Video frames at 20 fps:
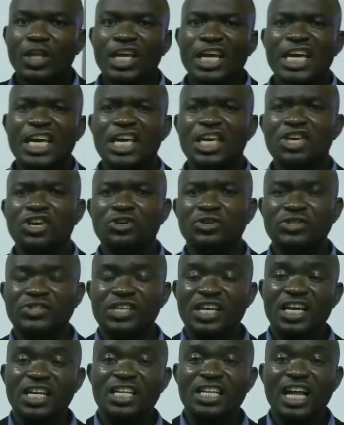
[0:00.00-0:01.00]
in
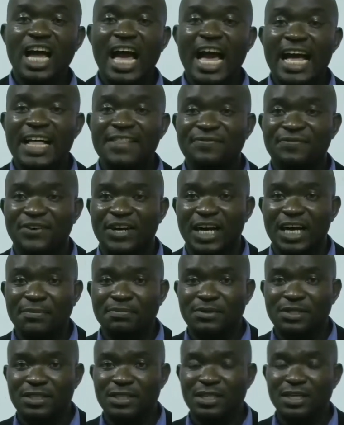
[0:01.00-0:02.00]
using
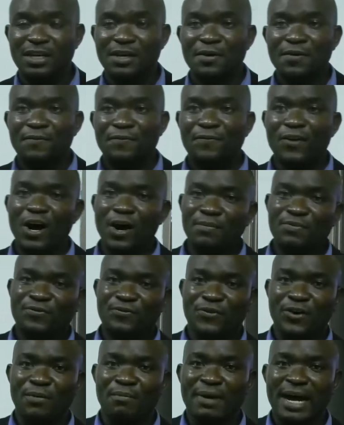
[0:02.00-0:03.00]
adverbs formed
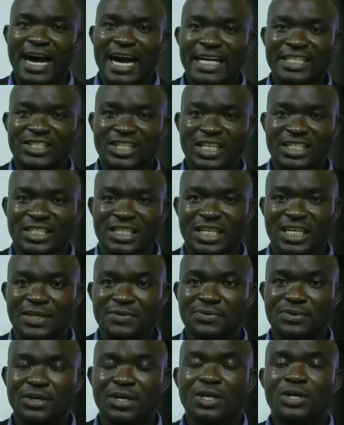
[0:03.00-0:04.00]
from
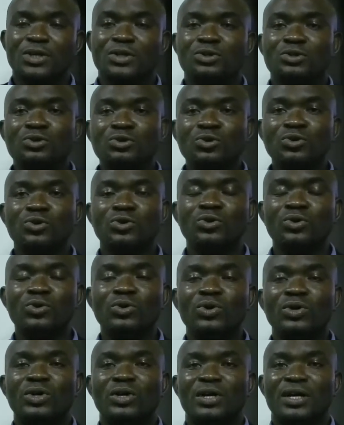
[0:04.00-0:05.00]
adjectives, you
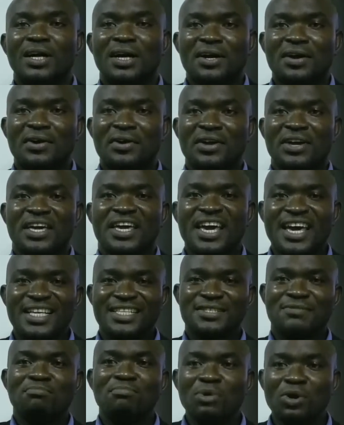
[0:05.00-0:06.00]

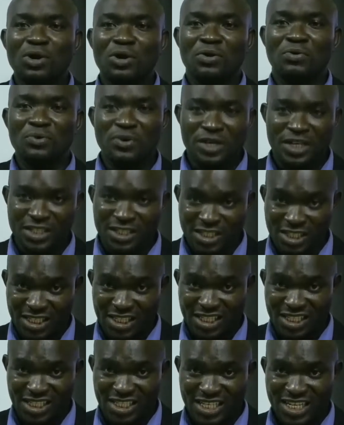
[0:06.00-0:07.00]
create more
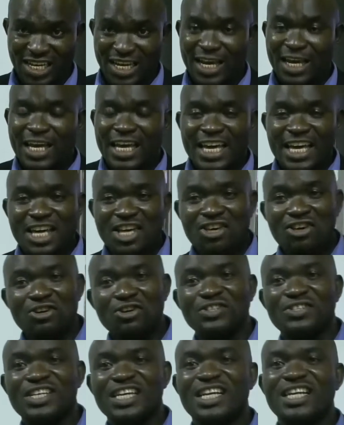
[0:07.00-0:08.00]
words. In
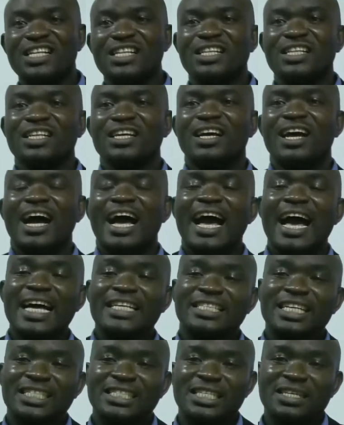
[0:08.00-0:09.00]
using
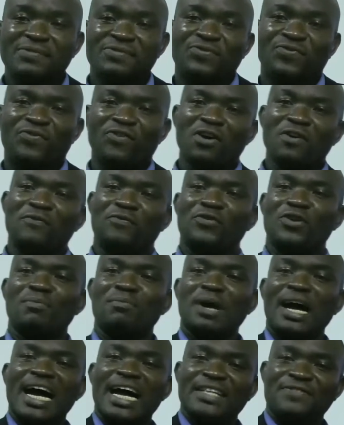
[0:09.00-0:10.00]
adjectives formed from
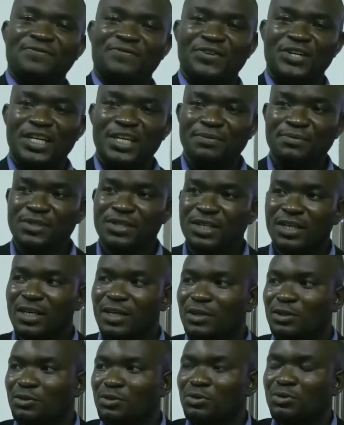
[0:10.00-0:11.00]
adverbs,
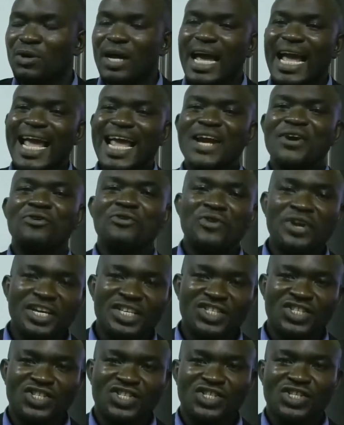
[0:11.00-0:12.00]
you
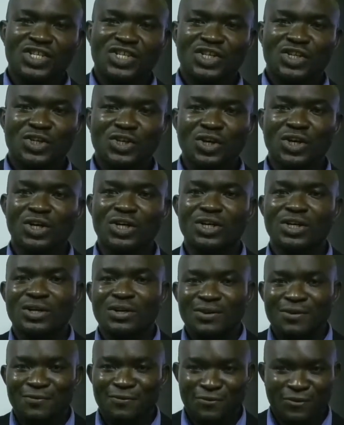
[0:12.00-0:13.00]
enrich
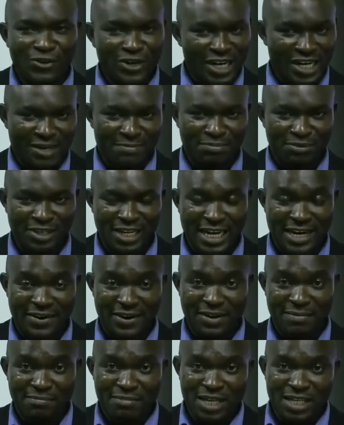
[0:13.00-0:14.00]
your
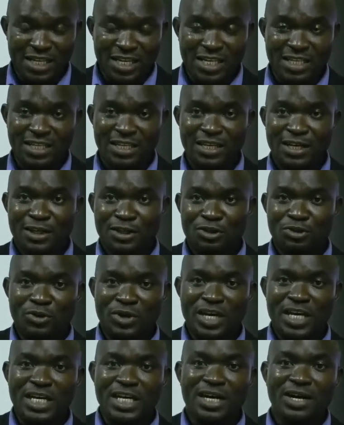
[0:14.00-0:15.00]
vocabulary, meaning you
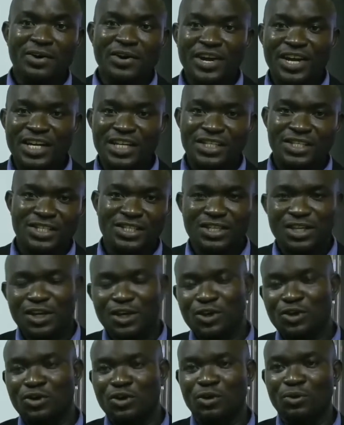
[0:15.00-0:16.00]
increase
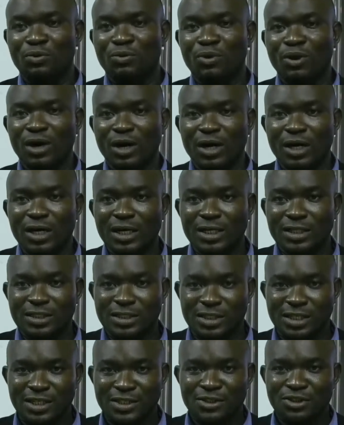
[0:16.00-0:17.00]
your word
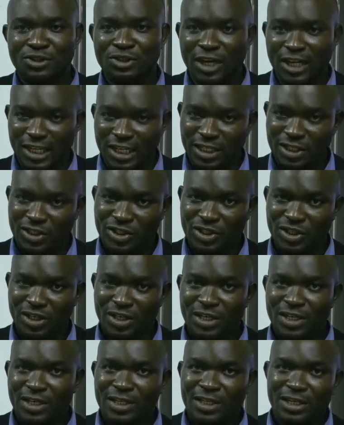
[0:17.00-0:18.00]
knowledge.
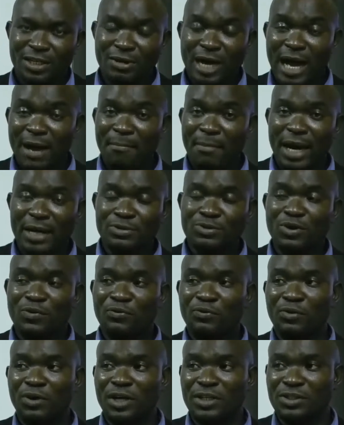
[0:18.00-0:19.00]
The amount of
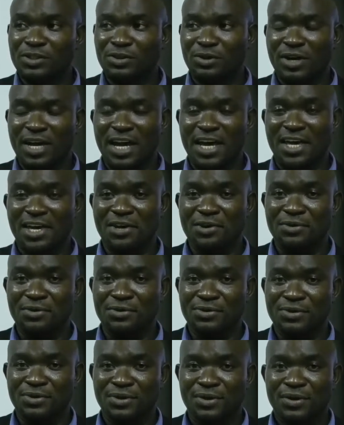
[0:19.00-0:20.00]
words you can
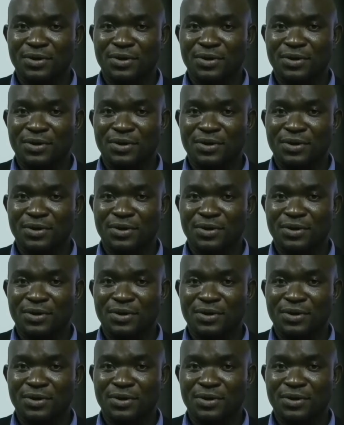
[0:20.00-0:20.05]
use